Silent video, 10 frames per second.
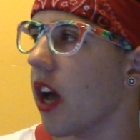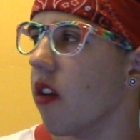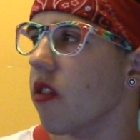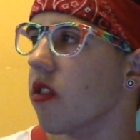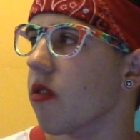I
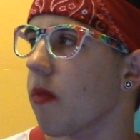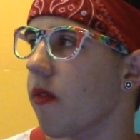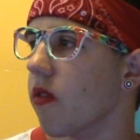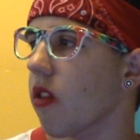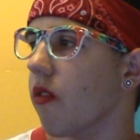only turn my
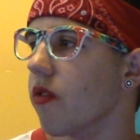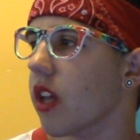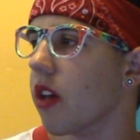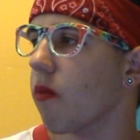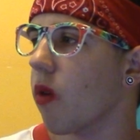phone off when
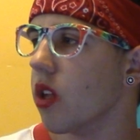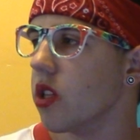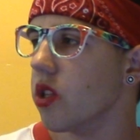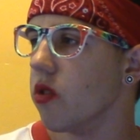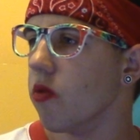I
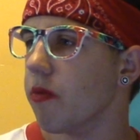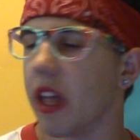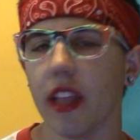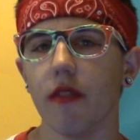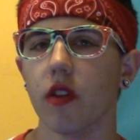want to, but
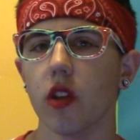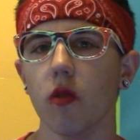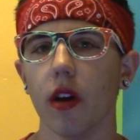I never do.